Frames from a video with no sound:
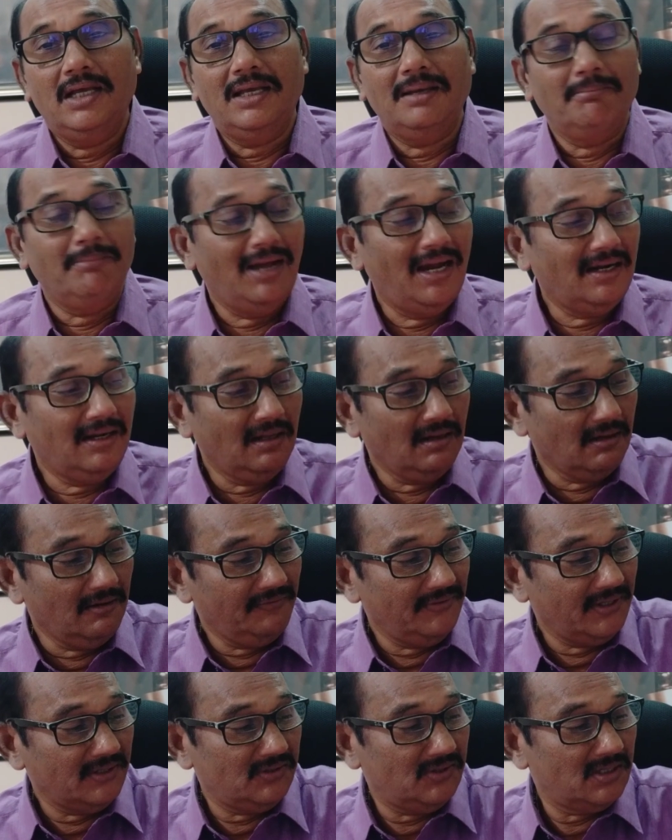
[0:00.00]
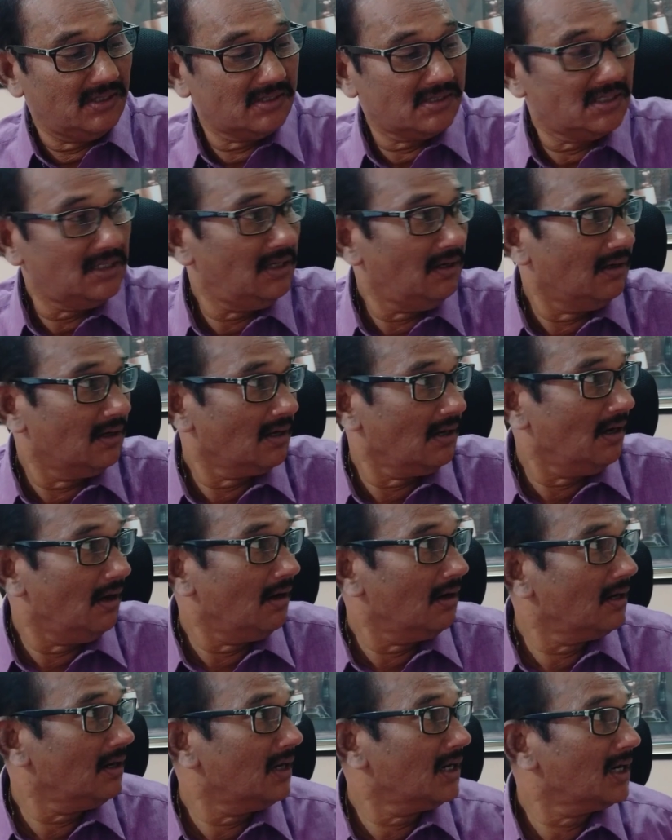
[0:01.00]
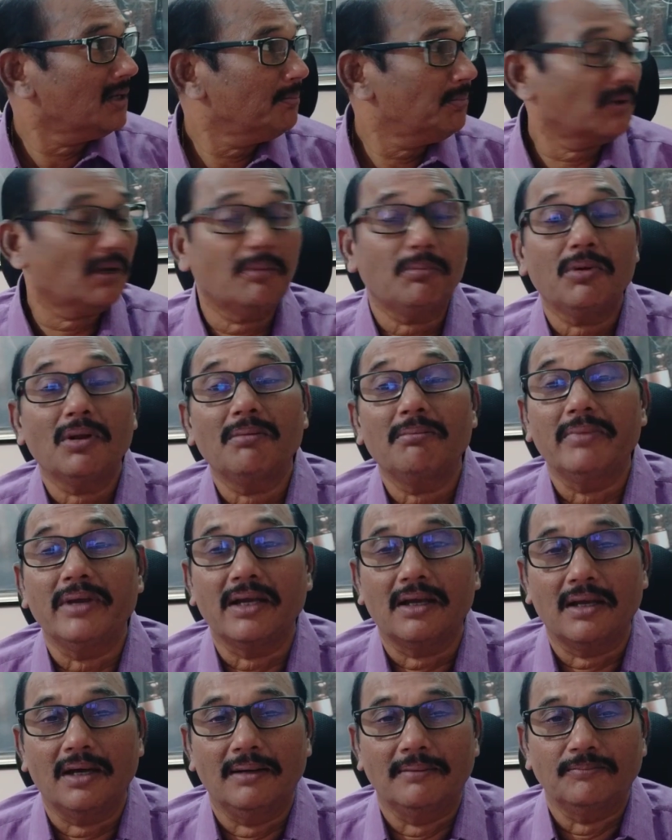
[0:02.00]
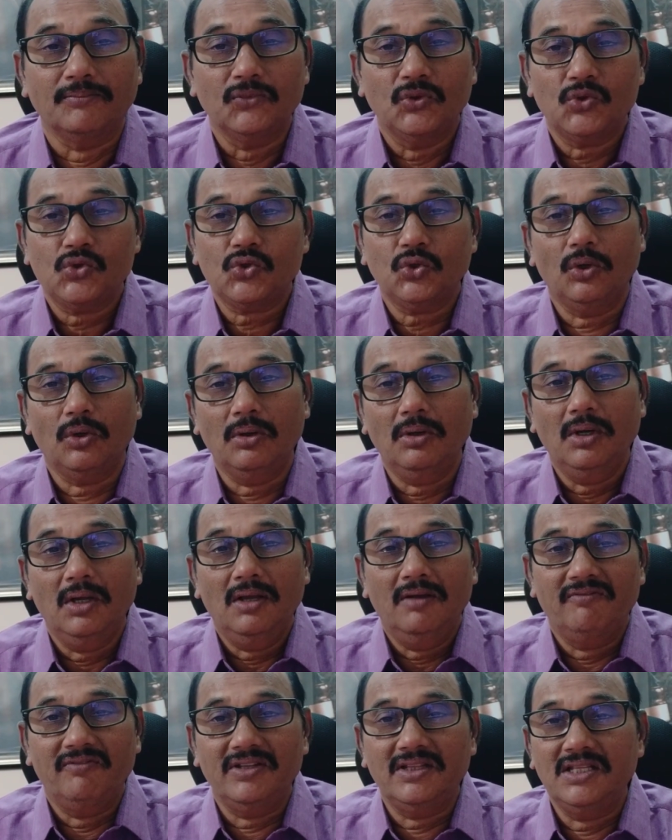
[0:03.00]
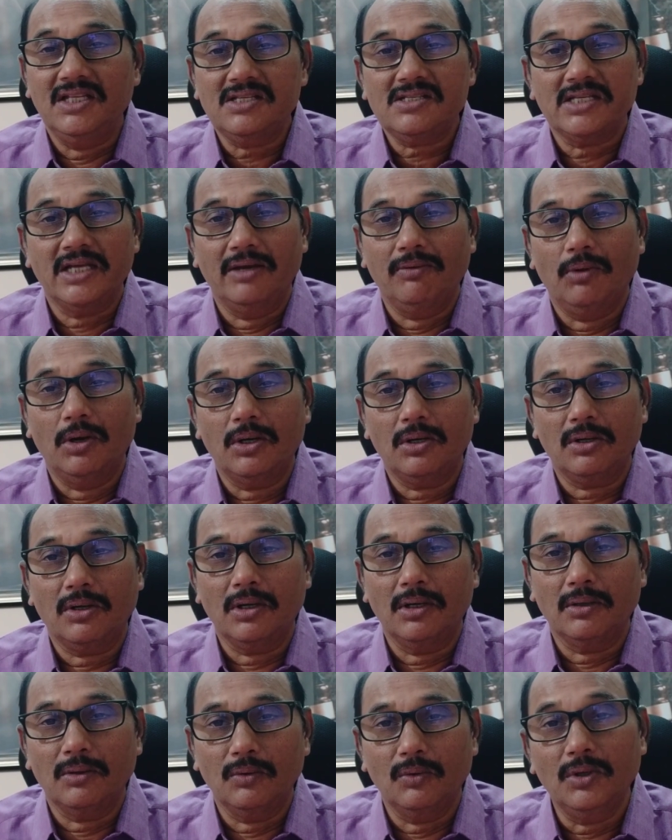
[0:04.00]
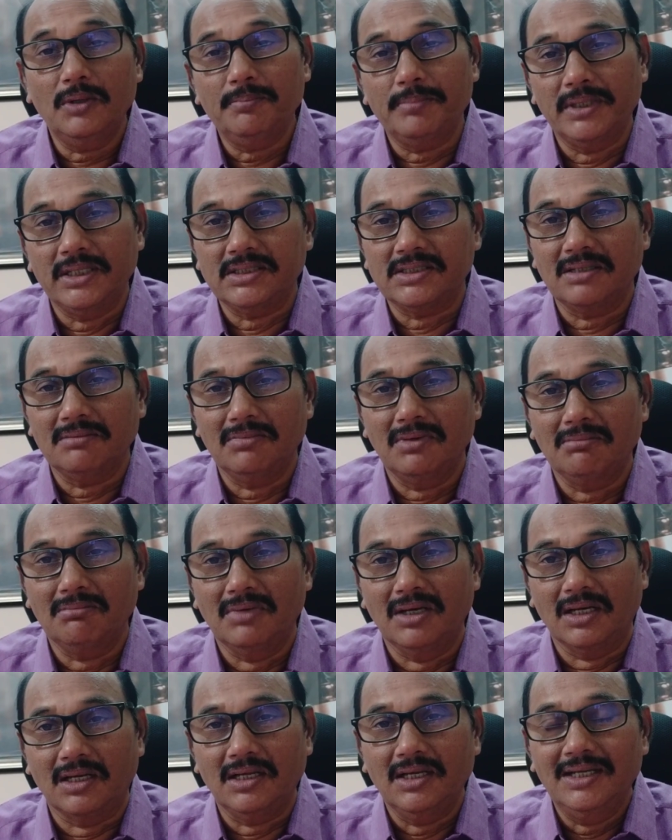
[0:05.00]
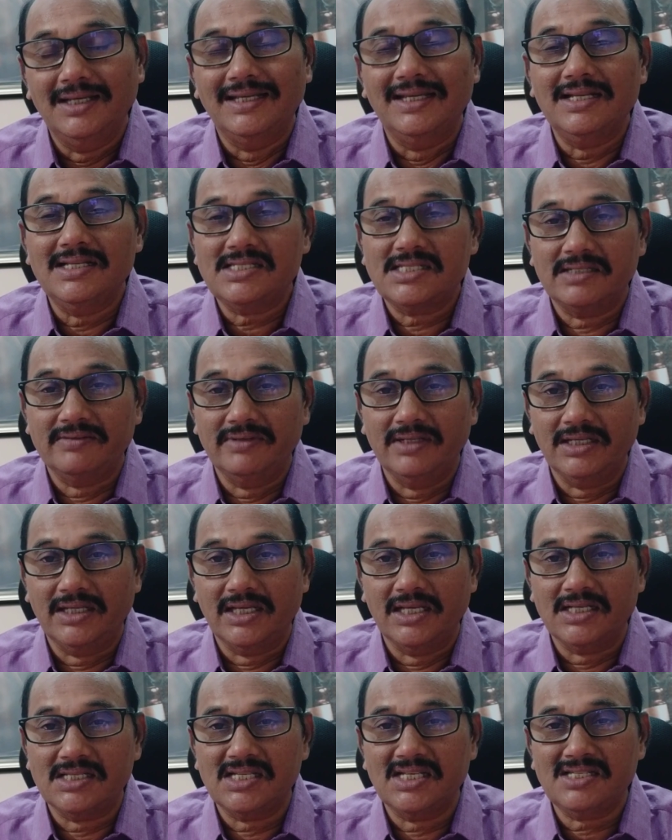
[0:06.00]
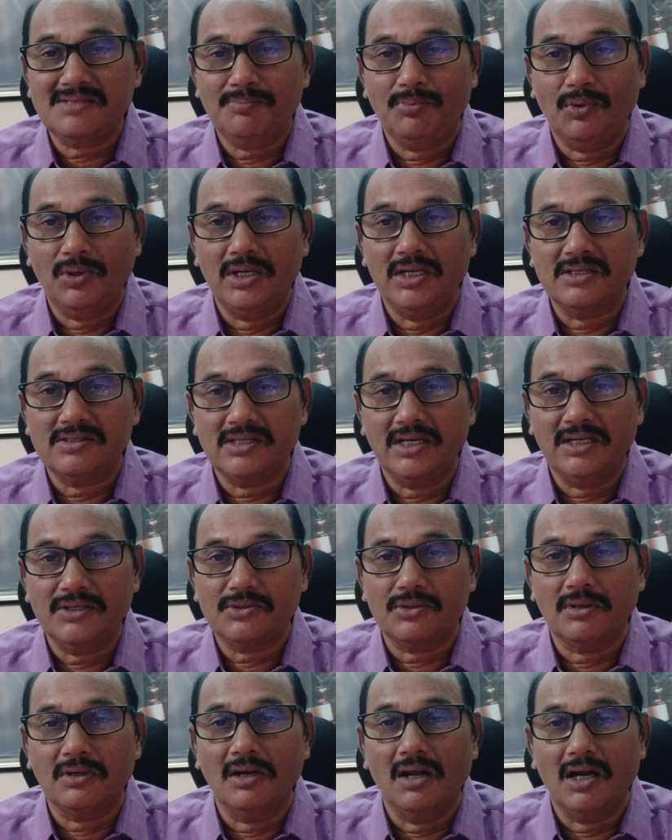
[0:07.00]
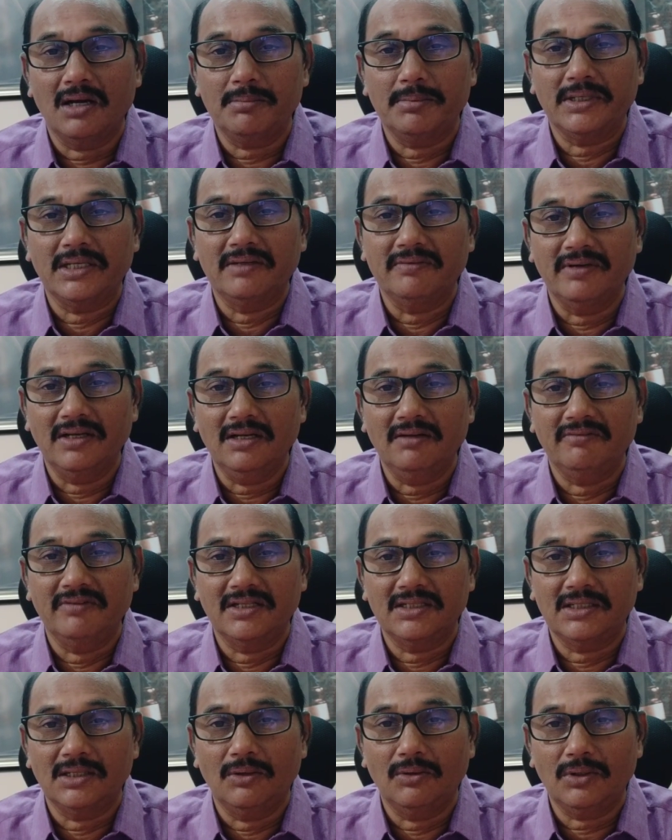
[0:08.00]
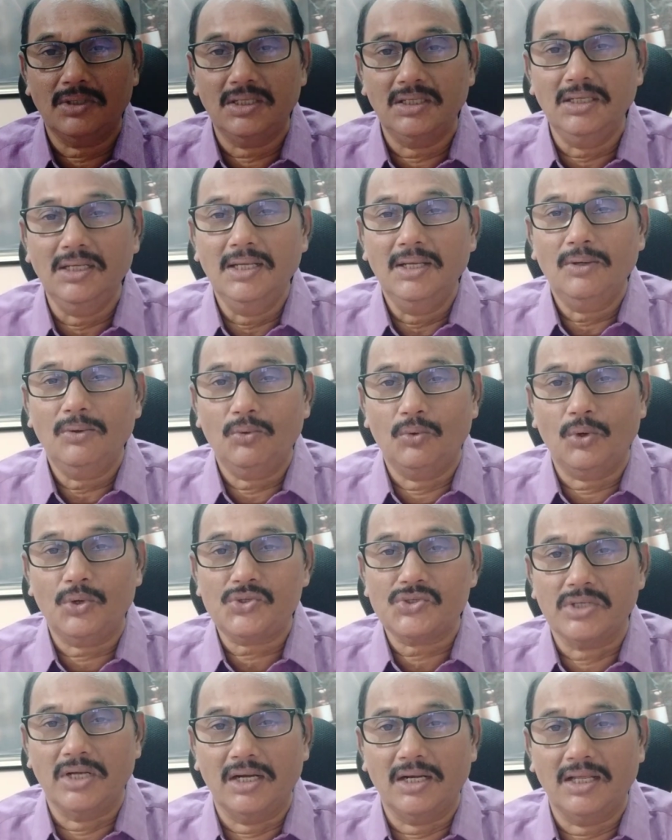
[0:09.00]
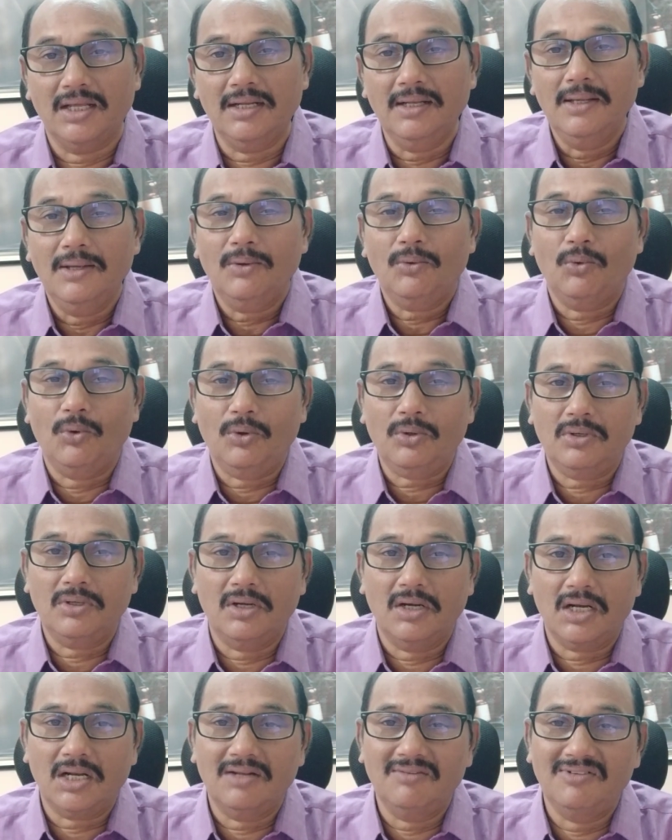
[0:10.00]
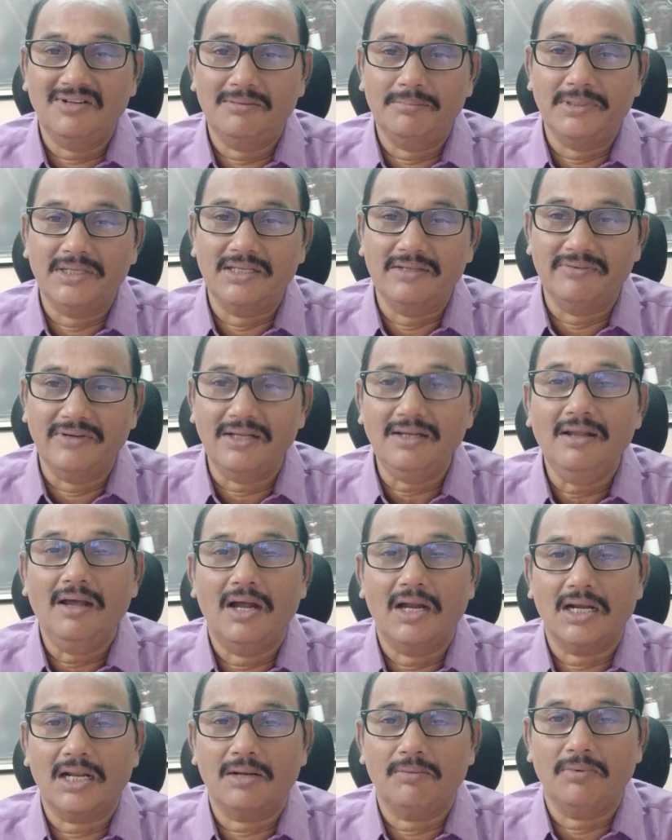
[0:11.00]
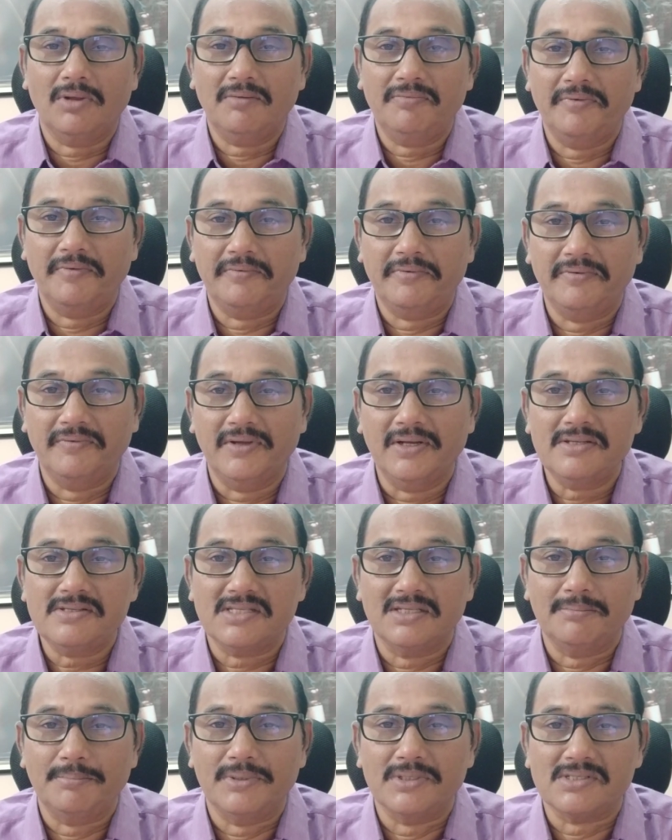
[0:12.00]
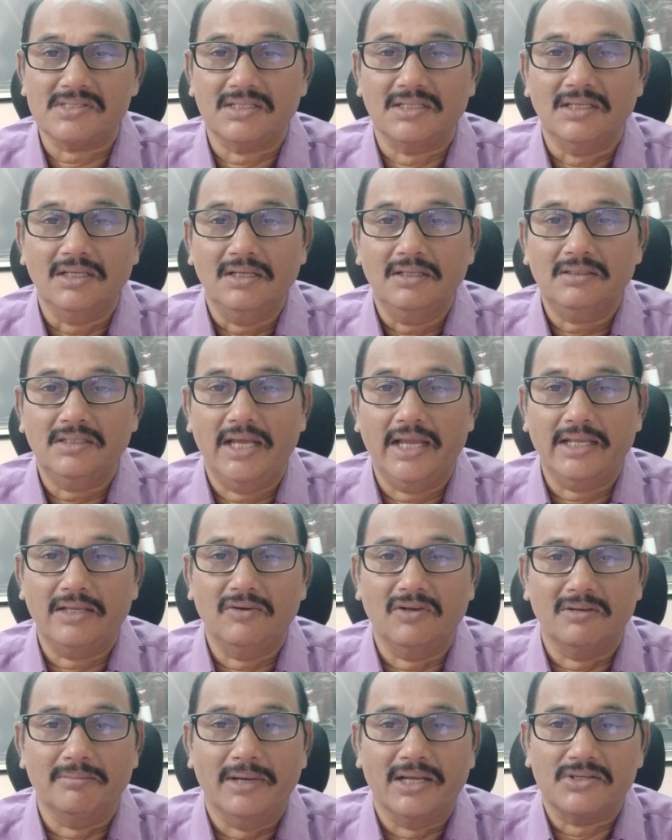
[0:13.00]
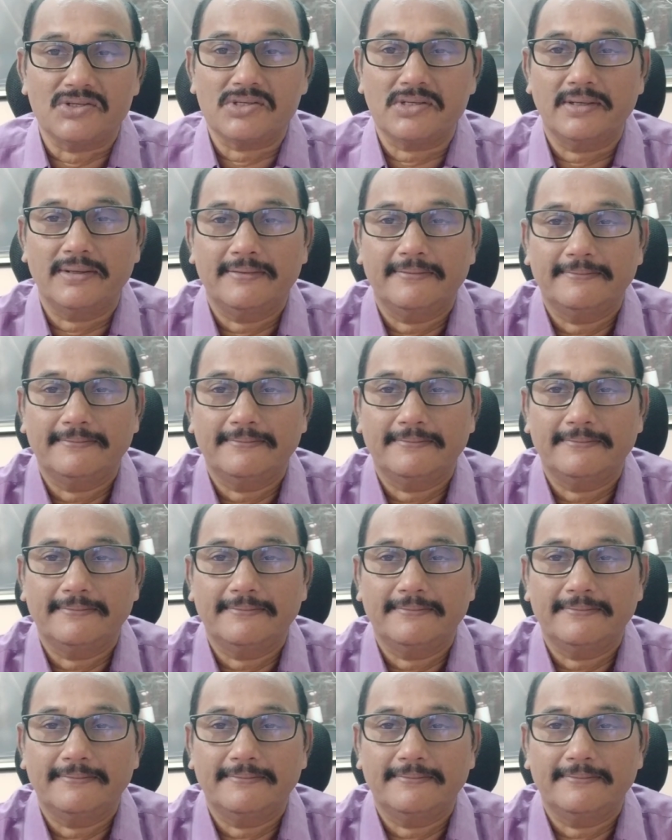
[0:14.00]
matter of urgency or law and order problem may come. So, with this I want to conclude. Please remember, in civil cases, police aid should not be given without court's order. Court order will be given under 151 CPC. Thank you very much.